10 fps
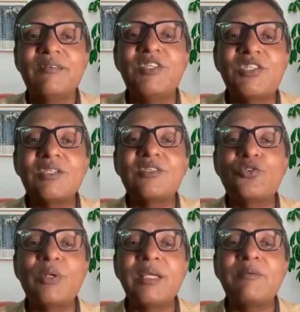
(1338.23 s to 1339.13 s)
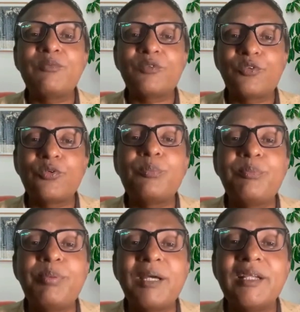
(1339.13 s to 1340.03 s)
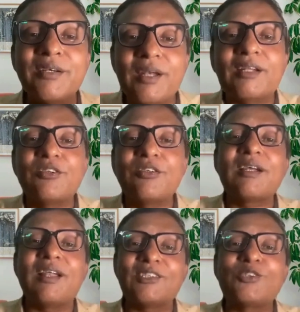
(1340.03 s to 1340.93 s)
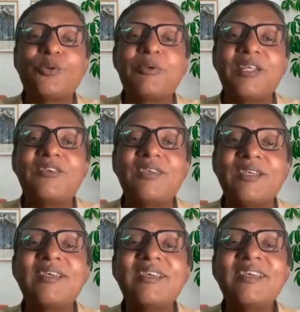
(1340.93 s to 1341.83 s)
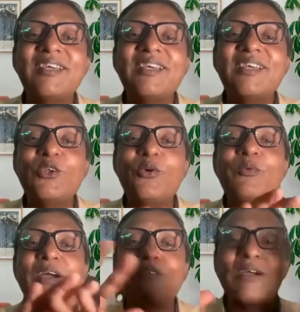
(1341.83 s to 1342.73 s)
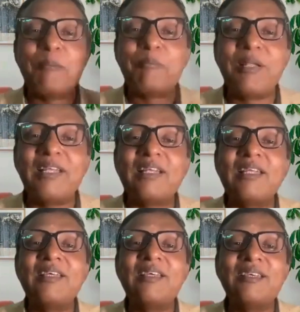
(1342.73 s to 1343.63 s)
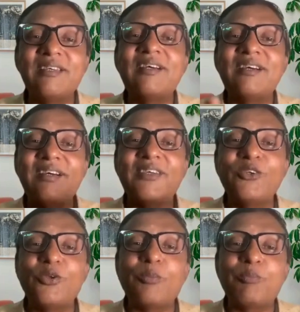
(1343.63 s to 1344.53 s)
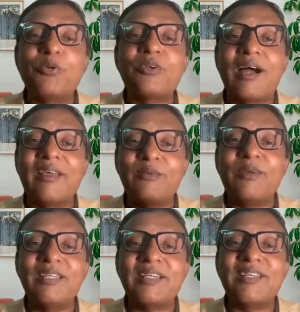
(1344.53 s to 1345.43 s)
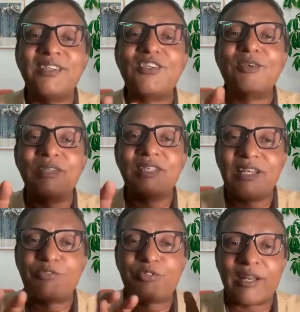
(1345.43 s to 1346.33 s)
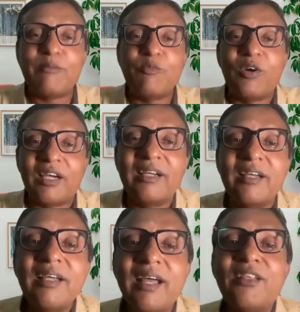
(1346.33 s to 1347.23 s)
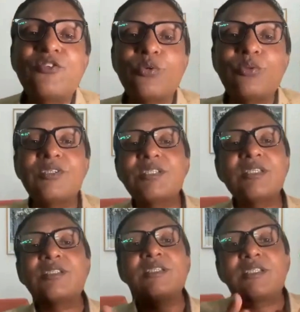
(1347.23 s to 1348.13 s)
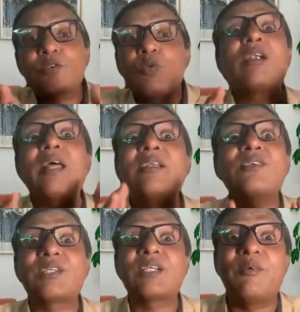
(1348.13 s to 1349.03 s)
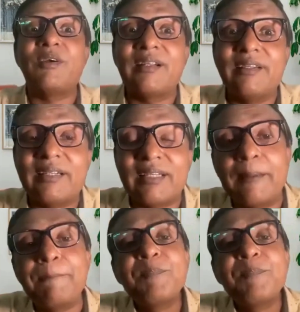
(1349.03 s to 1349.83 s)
Which is today, by the introduction of the classroom teaching, we have completely, put Ayurvedic teaching within a framework. And so this is what I discovered at that time.